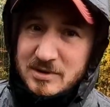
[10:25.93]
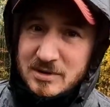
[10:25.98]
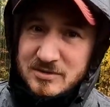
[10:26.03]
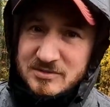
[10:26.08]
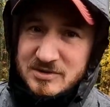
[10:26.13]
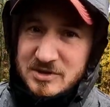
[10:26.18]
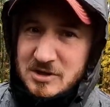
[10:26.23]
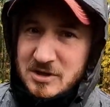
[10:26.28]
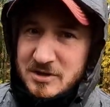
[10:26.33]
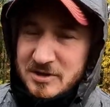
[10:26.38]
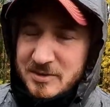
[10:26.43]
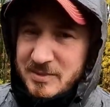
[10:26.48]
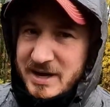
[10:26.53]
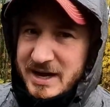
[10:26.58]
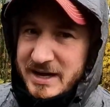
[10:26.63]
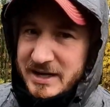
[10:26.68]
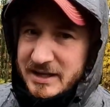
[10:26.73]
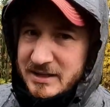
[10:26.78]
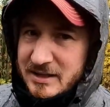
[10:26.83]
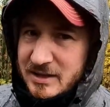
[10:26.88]
of the
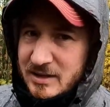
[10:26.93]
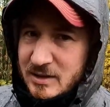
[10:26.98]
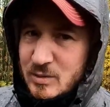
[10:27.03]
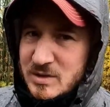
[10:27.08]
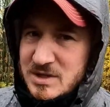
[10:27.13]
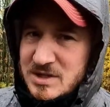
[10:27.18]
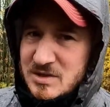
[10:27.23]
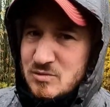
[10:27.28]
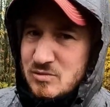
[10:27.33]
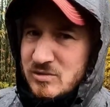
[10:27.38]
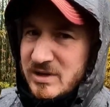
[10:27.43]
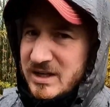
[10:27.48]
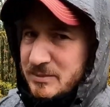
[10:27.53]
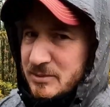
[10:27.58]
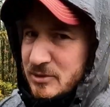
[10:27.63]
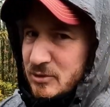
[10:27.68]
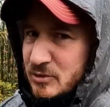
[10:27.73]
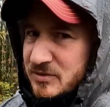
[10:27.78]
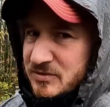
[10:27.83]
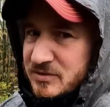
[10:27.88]
Cannerberg, which is really
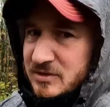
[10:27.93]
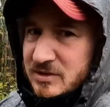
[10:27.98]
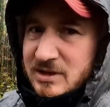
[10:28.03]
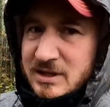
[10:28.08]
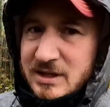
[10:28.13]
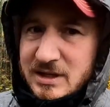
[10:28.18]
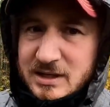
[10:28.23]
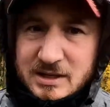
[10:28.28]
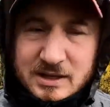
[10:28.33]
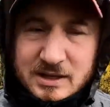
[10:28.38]
beautiful.